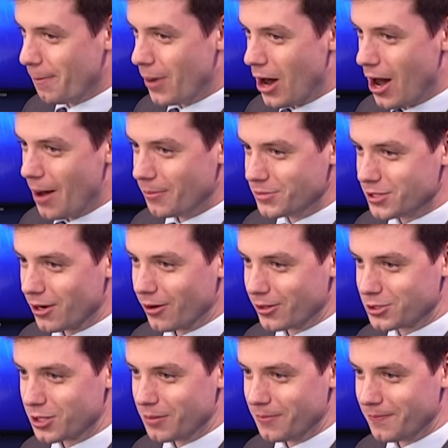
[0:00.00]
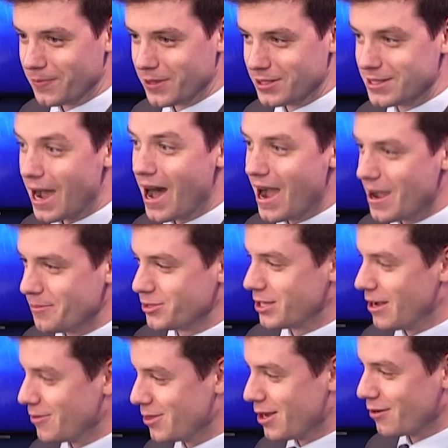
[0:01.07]
bombs or some dimes
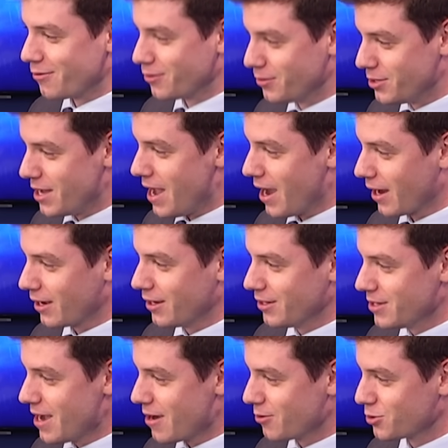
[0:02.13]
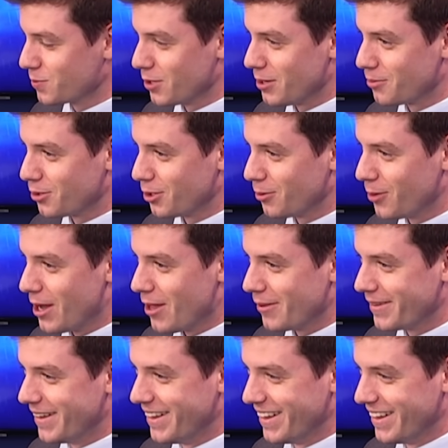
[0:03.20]
out there from Dak. Dak was playing pretty well.